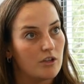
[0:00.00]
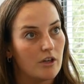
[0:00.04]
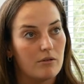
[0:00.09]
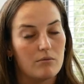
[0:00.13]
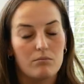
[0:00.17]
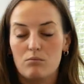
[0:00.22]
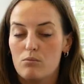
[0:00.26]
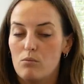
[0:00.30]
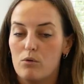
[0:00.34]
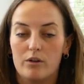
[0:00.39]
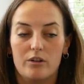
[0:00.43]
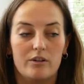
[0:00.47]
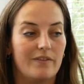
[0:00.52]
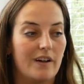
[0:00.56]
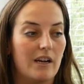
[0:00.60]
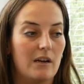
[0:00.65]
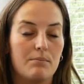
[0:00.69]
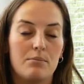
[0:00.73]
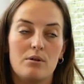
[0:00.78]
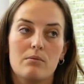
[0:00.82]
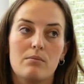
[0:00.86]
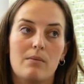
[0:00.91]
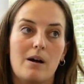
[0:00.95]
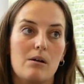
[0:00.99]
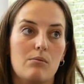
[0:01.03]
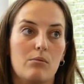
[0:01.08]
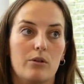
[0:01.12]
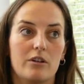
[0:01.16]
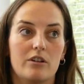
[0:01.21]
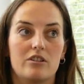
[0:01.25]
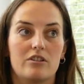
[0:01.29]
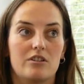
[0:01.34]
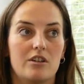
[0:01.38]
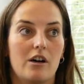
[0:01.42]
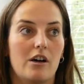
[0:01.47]
So one developer might
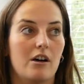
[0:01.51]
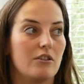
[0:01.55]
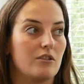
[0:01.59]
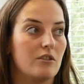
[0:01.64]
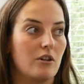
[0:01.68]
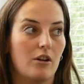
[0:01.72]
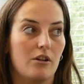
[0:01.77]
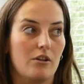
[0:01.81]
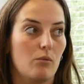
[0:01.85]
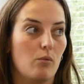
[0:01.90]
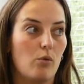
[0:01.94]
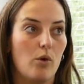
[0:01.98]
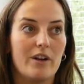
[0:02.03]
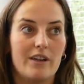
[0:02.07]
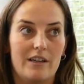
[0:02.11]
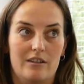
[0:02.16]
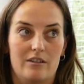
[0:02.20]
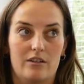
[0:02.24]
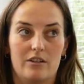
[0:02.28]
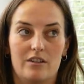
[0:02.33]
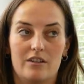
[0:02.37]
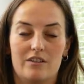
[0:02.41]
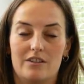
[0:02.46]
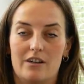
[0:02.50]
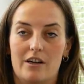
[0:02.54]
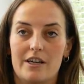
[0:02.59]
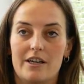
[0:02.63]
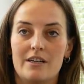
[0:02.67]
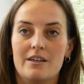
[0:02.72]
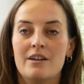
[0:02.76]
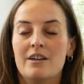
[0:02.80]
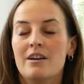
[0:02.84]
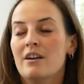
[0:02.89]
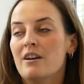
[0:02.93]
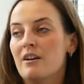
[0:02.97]
want to start at one end of the
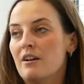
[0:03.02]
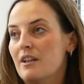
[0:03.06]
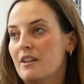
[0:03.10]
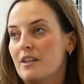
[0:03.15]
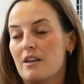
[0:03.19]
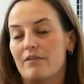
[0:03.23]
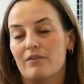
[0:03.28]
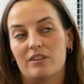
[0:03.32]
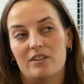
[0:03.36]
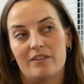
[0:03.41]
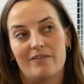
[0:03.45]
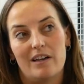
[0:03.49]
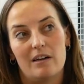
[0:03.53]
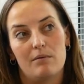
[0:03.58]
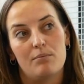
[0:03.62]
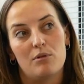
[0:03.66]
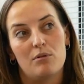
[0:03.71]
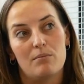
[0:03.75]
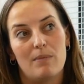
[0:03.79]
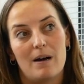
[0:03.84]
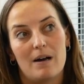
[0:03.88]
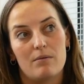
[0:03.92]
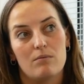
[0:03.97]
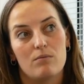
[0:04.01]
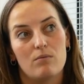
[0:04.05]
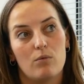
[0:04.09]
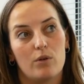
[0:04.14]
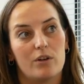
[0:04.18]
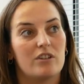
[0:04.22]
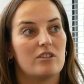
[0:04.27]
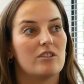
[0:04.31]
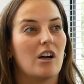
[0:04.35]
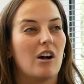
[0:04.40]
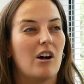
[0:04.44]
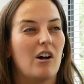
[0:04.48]
site, the other developer might
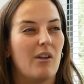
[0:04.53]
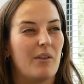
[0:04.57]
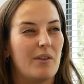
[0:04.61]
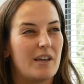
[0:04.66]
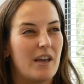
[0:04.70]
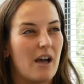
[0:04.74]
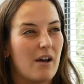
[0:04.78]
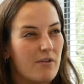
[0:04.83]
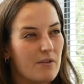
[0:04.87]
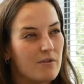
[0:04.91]
want to start on the